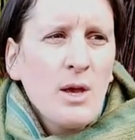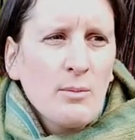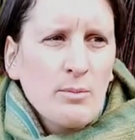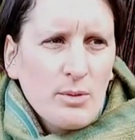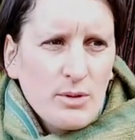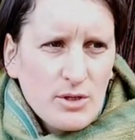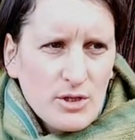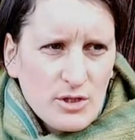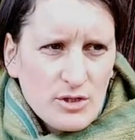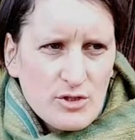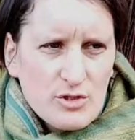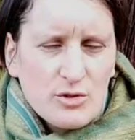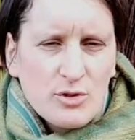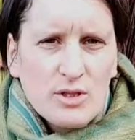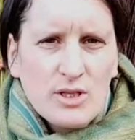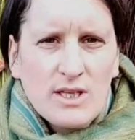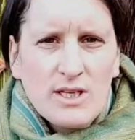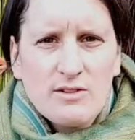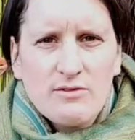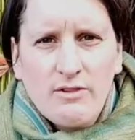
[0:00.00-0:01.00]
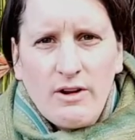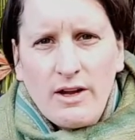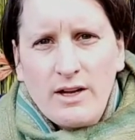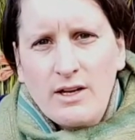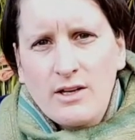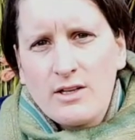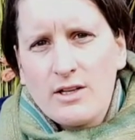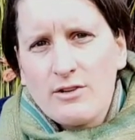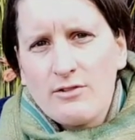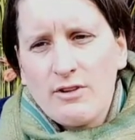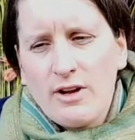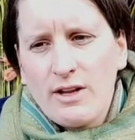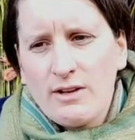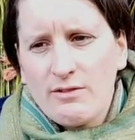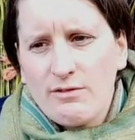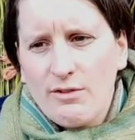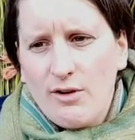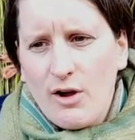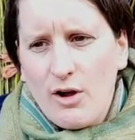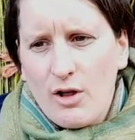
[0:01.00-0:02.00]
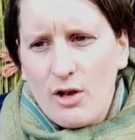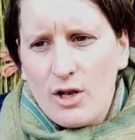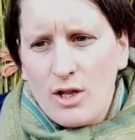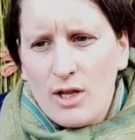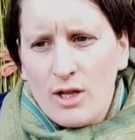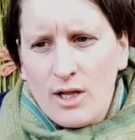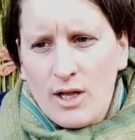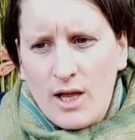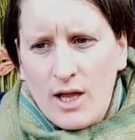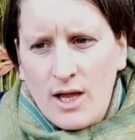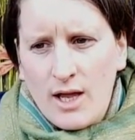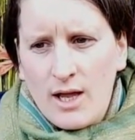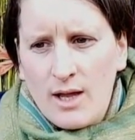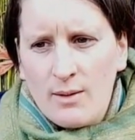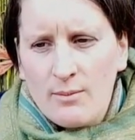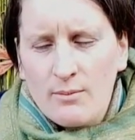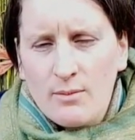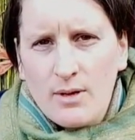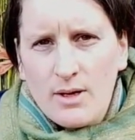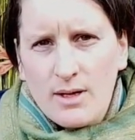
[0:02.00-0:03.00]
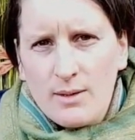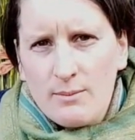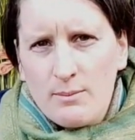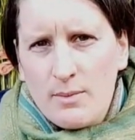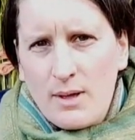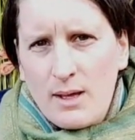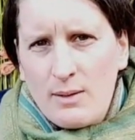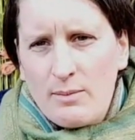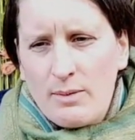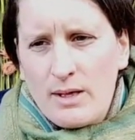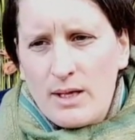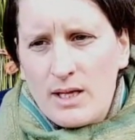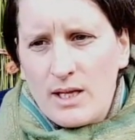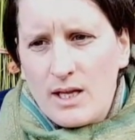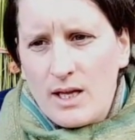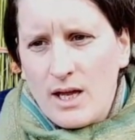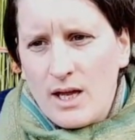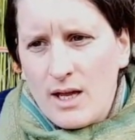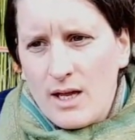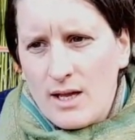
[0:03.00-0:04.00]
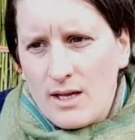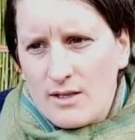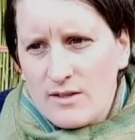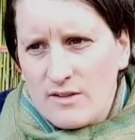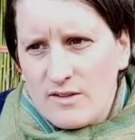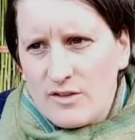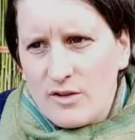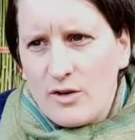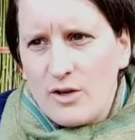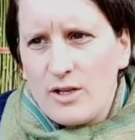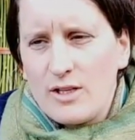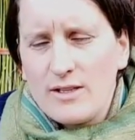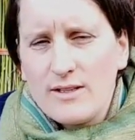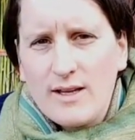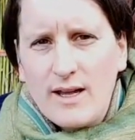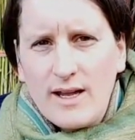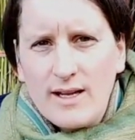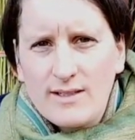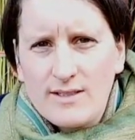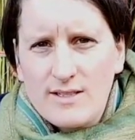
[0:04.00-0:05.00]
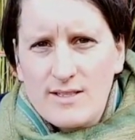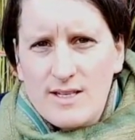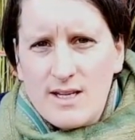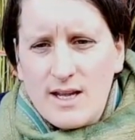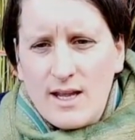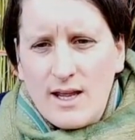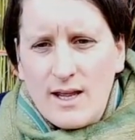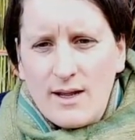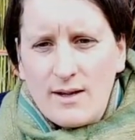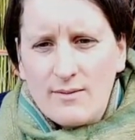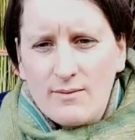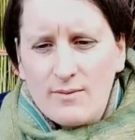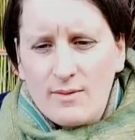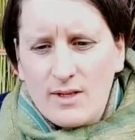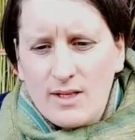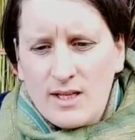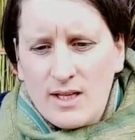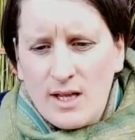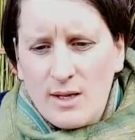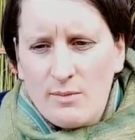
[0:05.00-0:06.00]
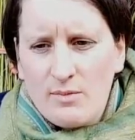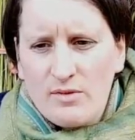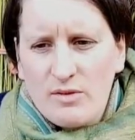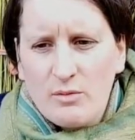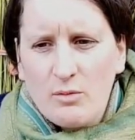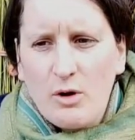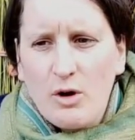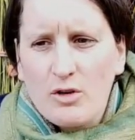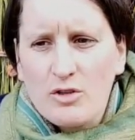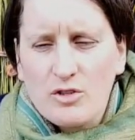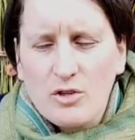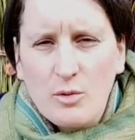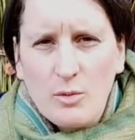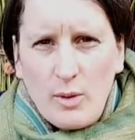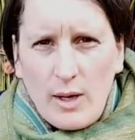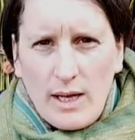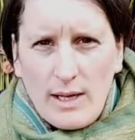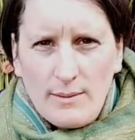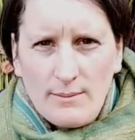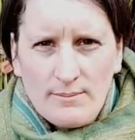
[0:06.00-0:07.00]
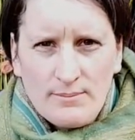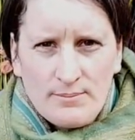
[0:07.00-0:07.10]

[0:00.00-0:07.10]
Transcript: But you do need regular rainfall, um, maybe uh, soil that um, keeps the water well.